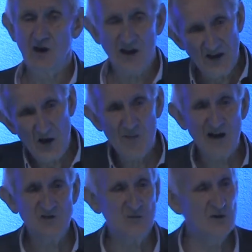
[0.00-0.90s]
In our
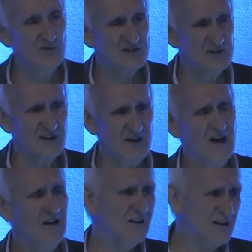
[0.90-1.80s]
minds, we often say,
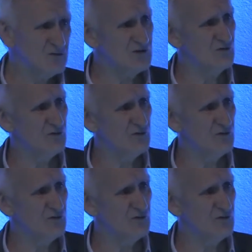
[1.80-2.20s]
oh, that was all